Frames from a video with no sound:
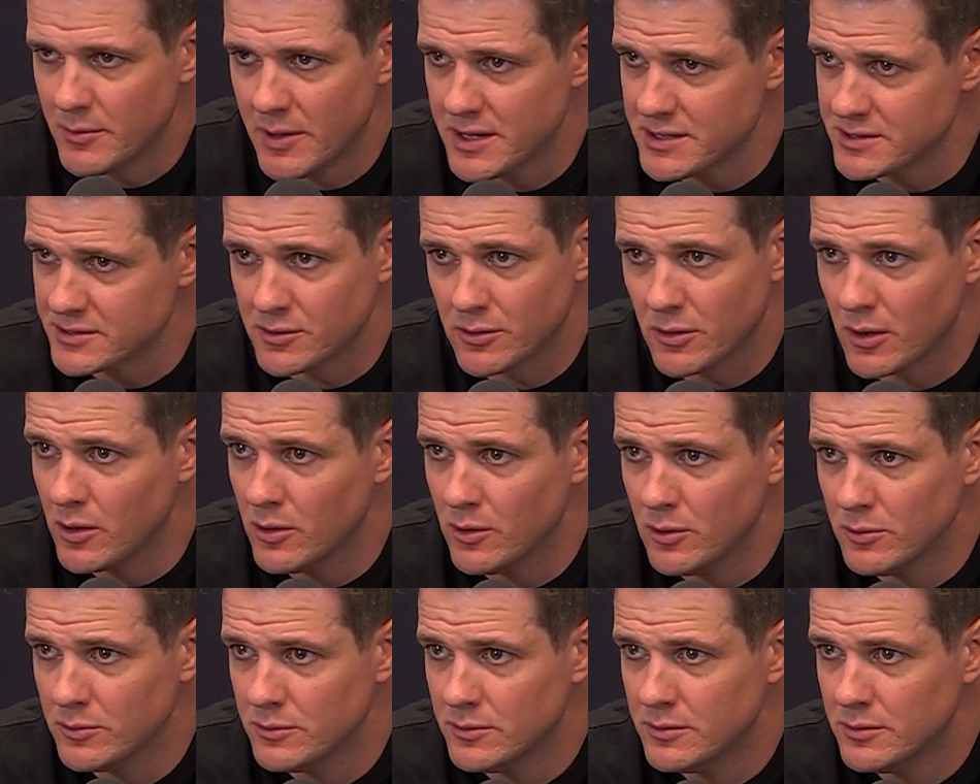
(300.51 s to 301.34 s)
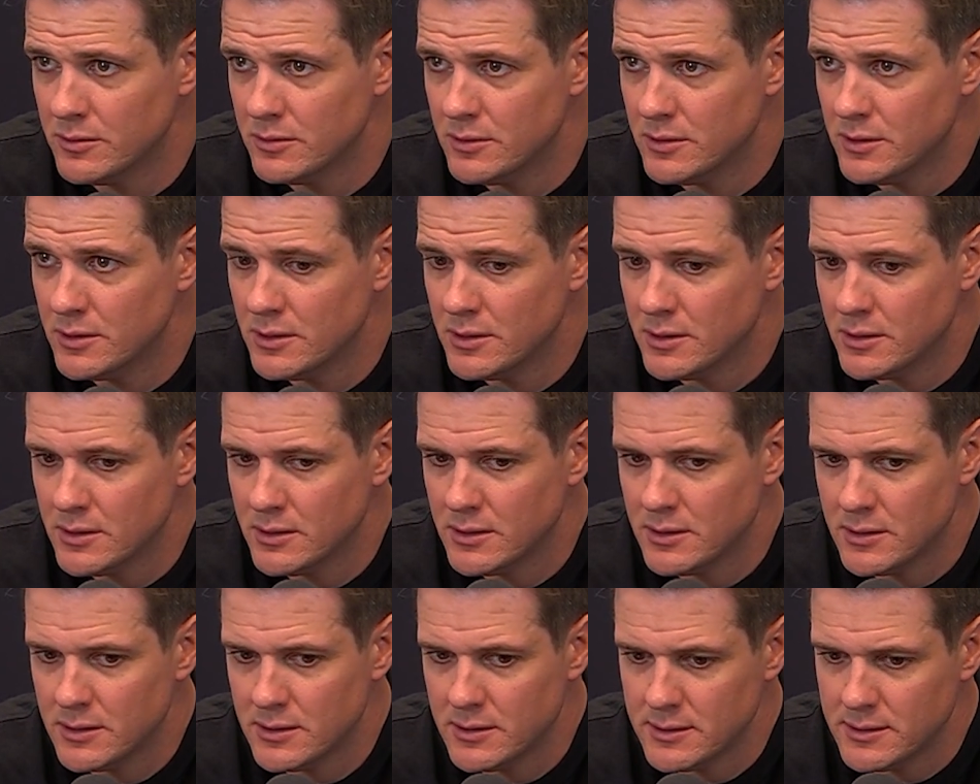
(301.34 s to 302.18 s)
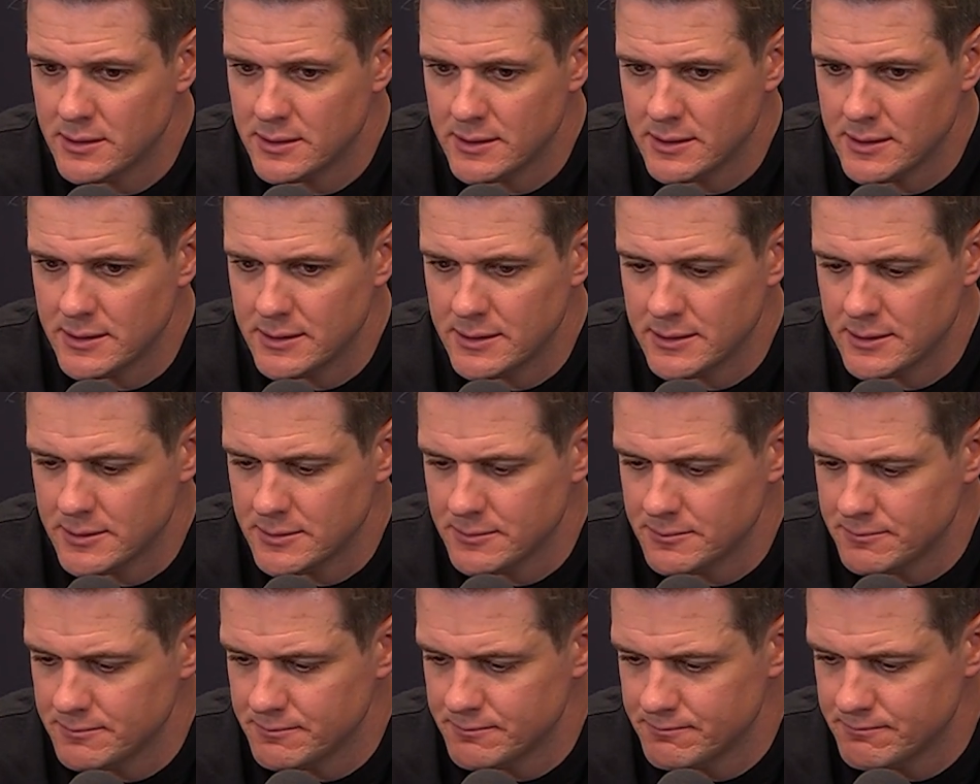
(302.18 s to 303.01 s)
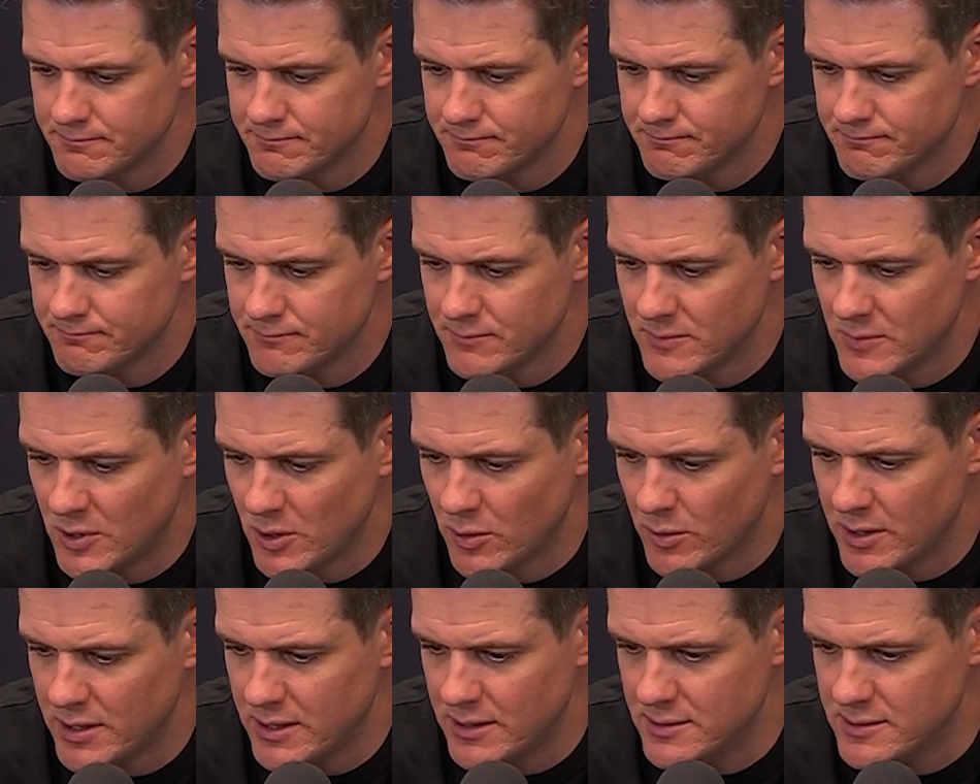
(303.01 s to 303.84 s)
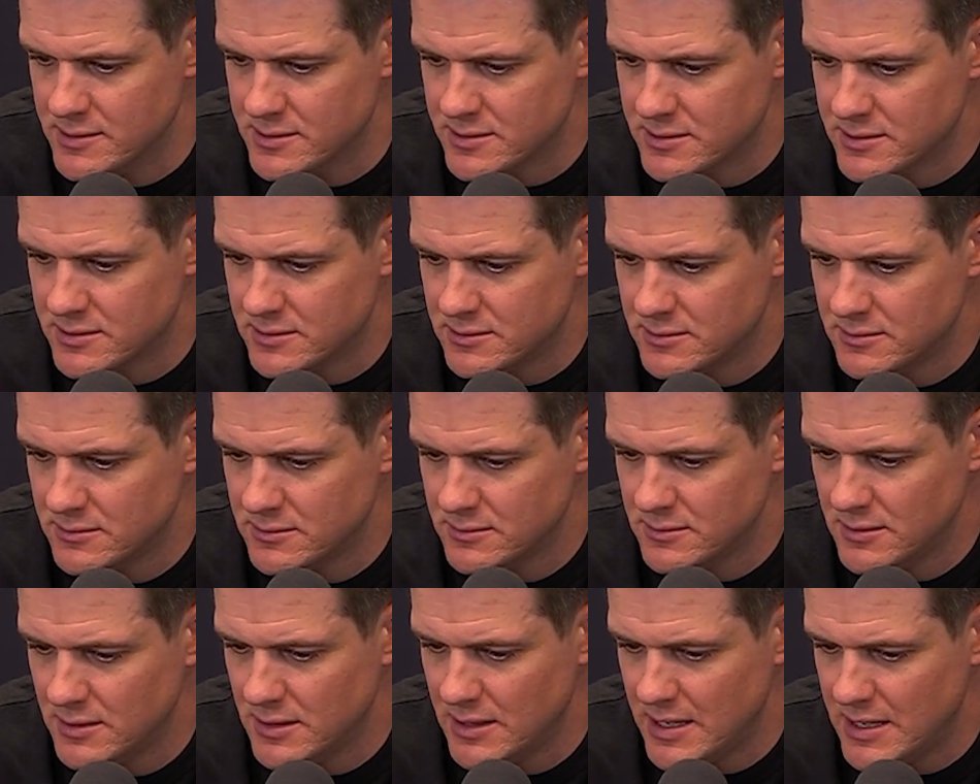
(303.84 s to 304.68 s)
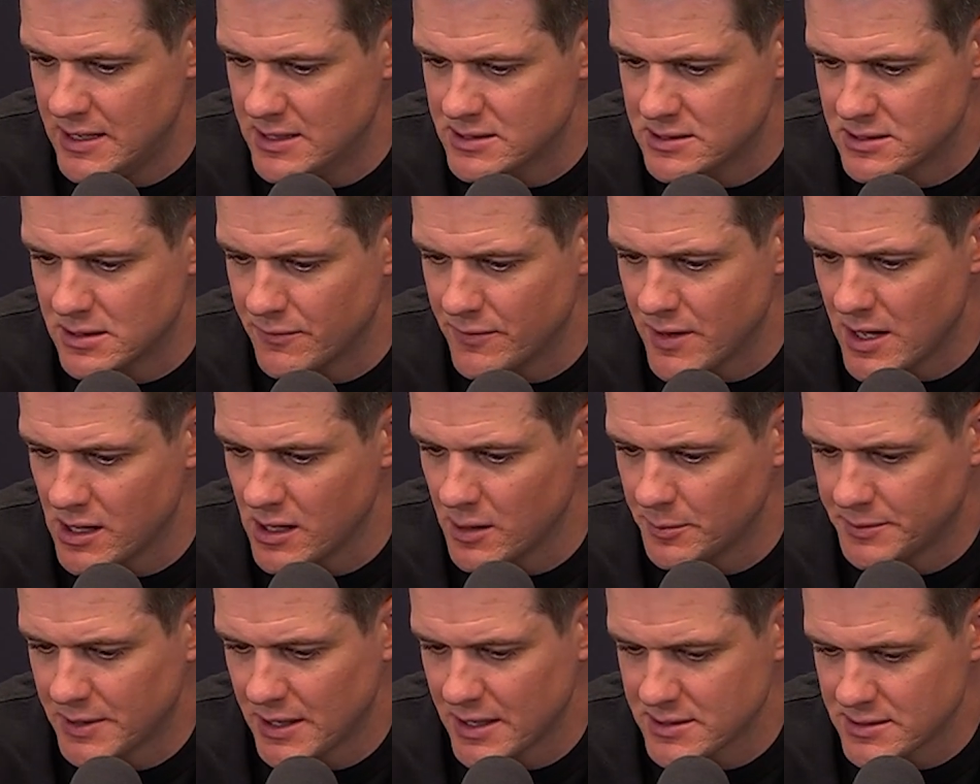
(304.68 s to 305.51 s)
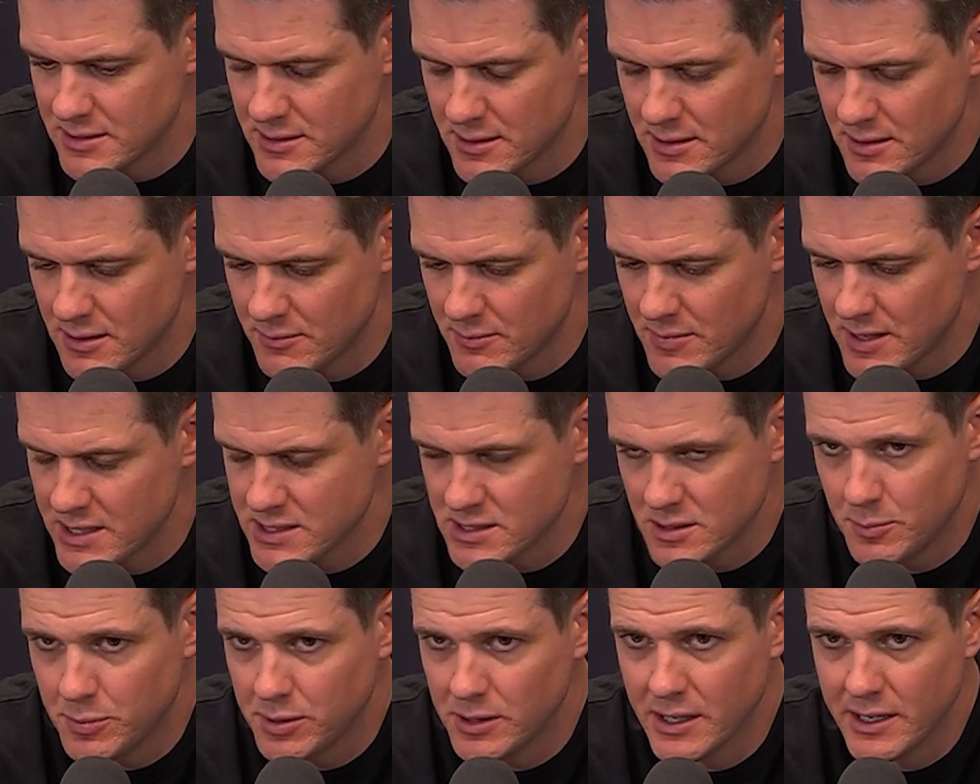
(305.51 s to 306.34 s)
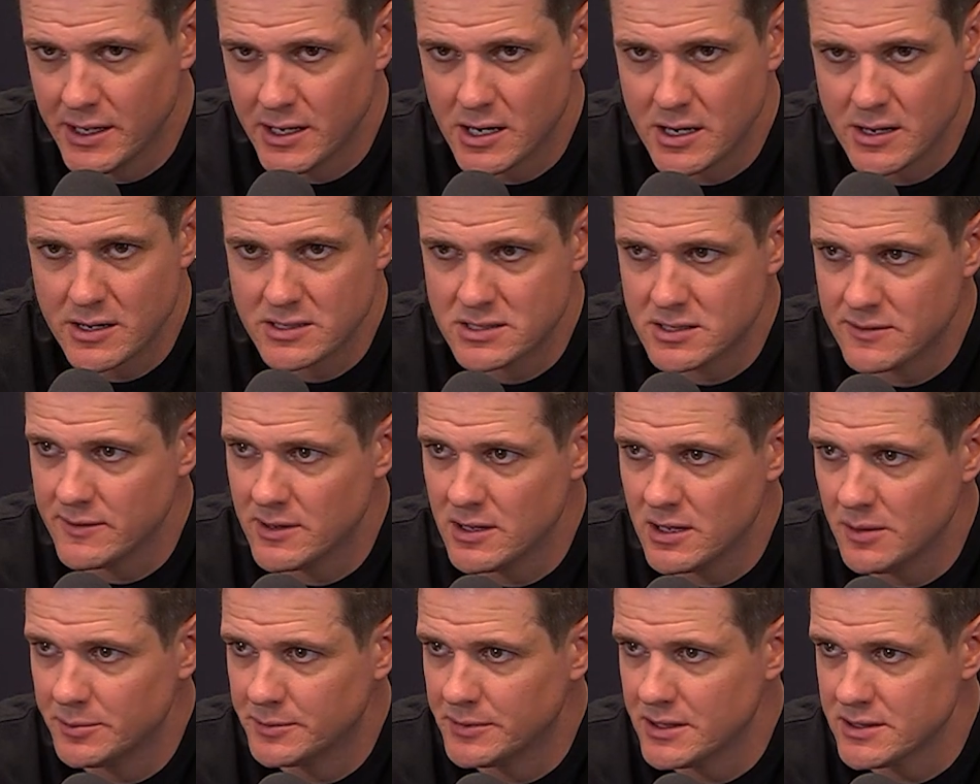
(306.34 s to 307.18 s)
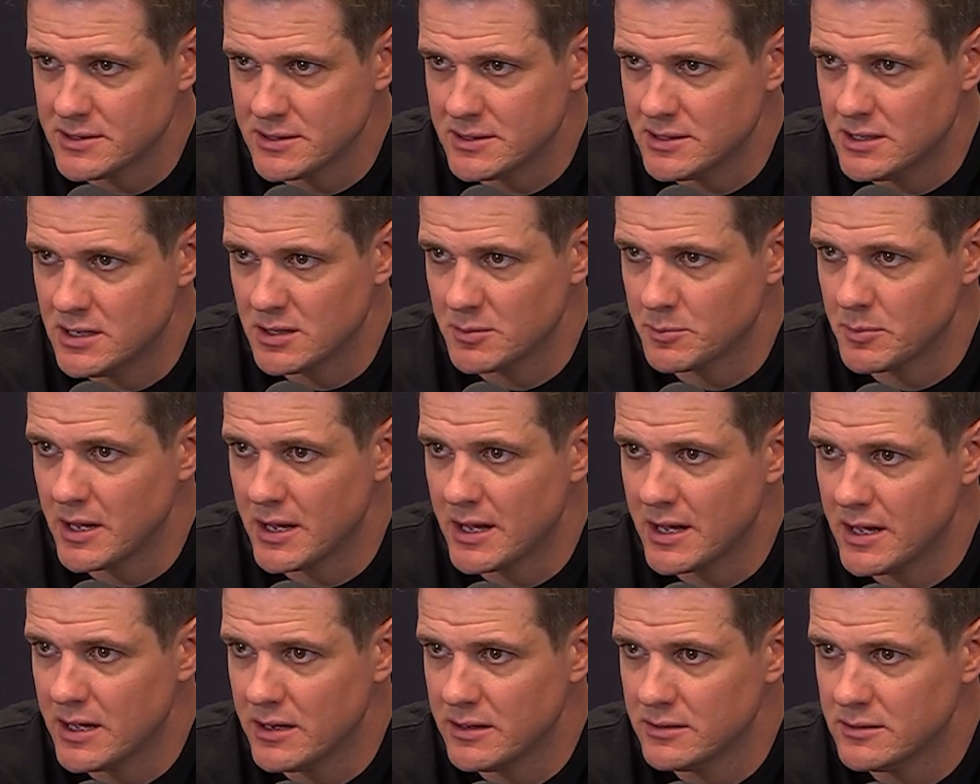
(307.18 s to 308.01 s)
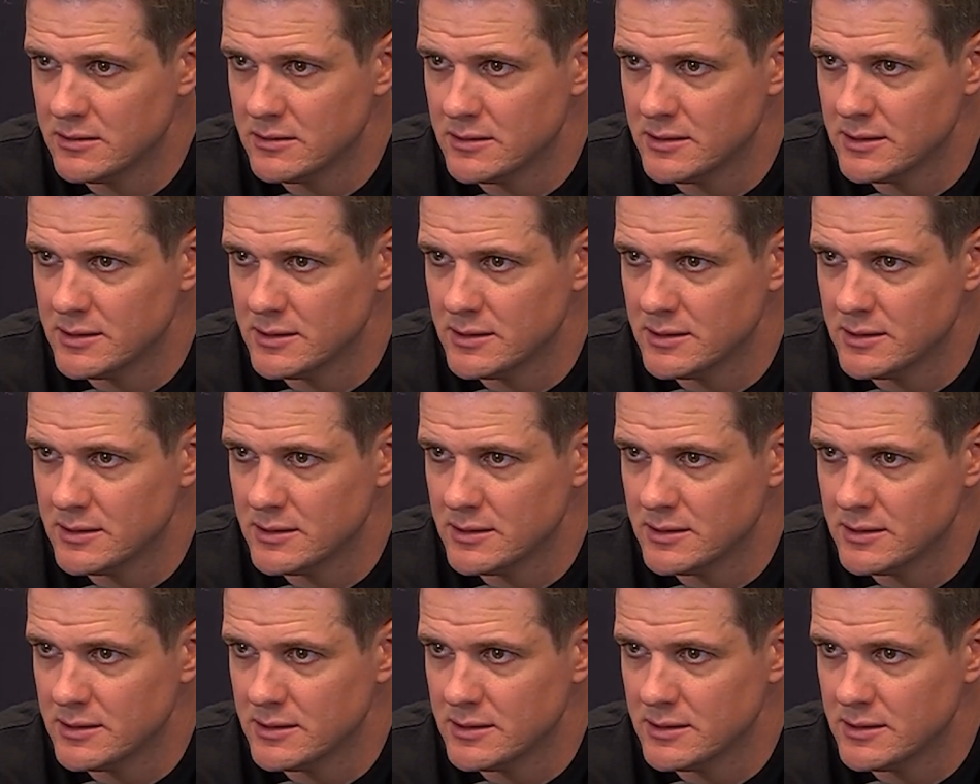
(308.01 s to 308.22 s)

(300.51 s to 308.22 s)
has grown. You know, he's developed as a player. He's developed as a young man.